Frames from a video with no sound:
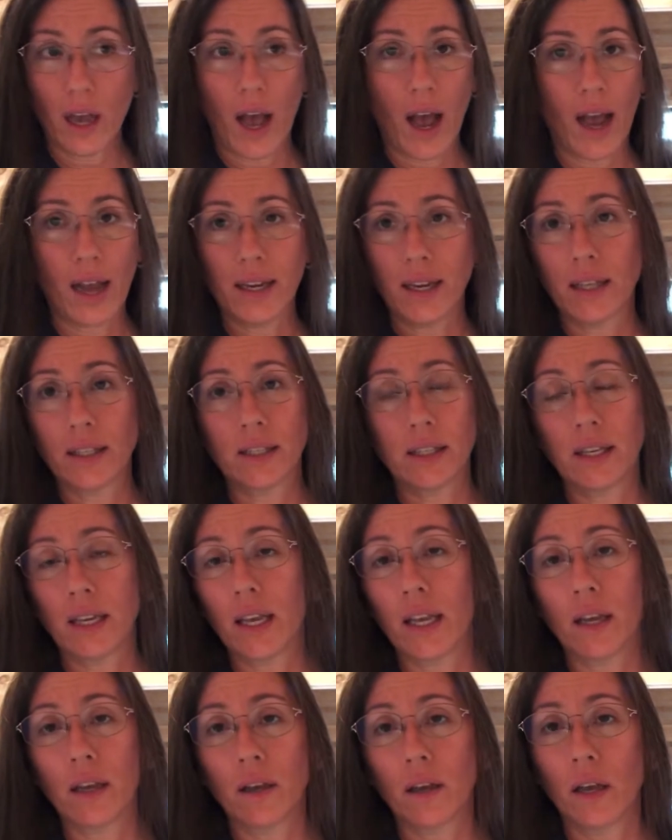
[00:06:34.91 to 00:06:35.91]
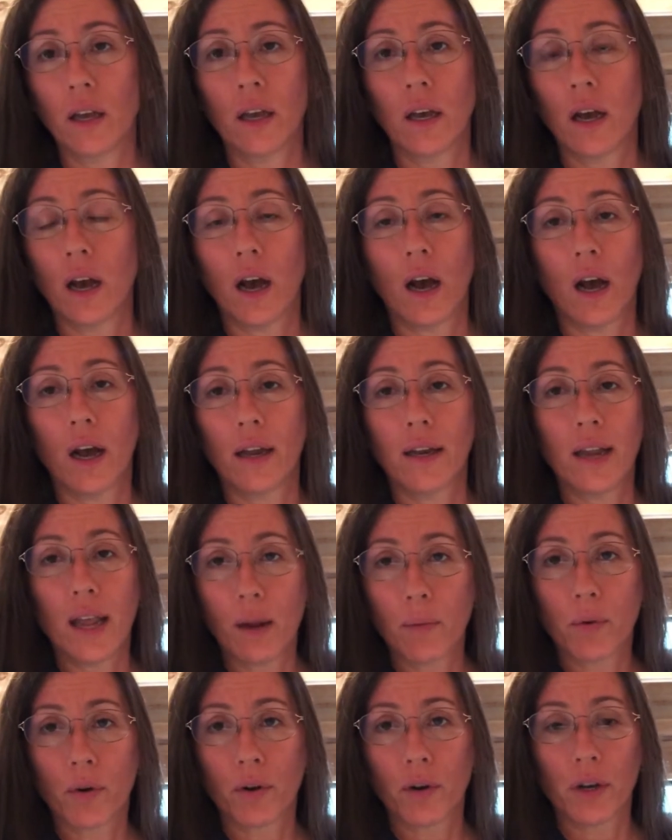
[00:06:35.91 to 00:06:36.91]
high density uh,
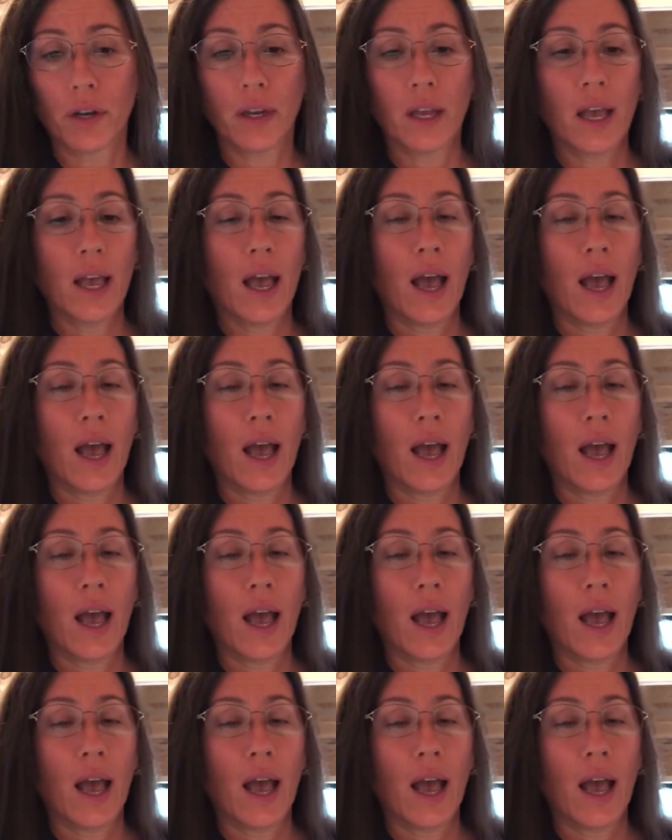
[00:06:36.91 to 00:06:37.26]
neighborhood.